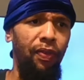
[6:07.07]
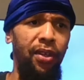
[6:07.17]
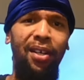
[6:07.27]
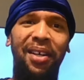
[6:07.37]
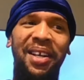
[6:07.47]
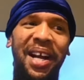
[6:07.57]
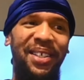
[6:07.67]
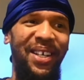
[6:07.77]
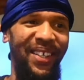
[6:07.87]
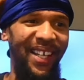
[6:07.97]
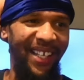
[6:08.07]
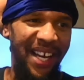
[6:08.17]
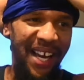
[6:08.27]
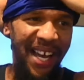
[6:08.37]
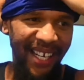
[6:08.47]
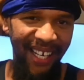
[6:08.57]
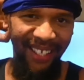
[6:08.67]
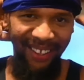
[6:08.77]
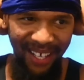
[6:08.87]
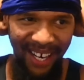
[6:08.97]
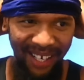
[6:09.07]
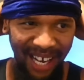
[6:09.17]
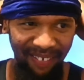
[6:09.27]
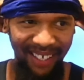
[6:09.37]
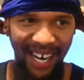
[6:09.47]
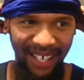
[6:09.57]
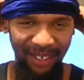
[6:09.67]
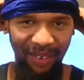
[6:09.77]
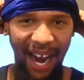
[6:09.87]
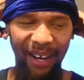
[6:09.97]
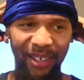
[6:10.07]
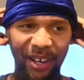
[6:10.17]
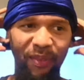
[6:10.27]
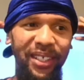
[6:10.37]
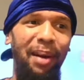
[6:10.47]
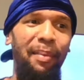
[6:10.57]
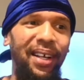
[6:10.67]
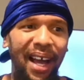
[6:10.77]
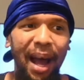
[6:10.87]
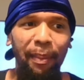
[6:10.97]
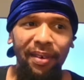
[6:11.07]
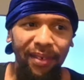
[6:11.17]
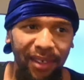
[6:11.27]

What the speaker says: don't know, like, and like throw that off. Like, I don't know what's about to happen, really,